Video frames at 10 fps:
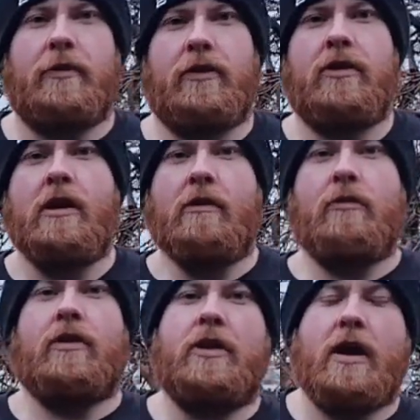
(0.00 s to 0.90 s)
but
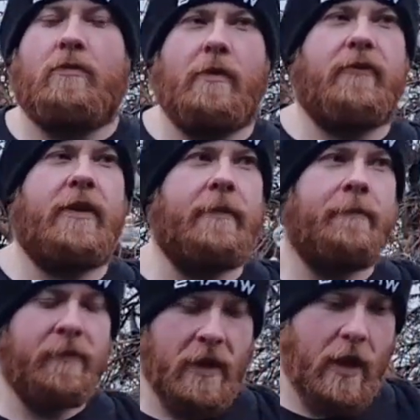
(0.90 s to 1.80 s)
we'll go with it,
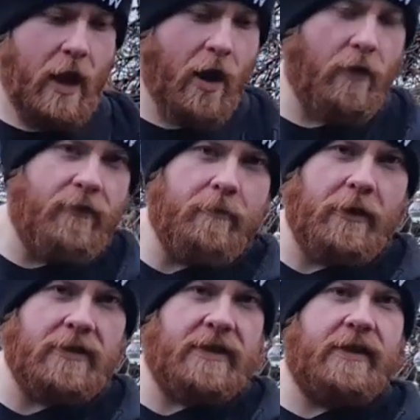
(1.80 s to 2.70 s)
over
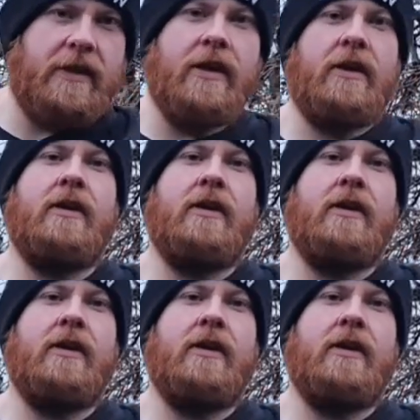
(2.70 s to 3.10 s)
body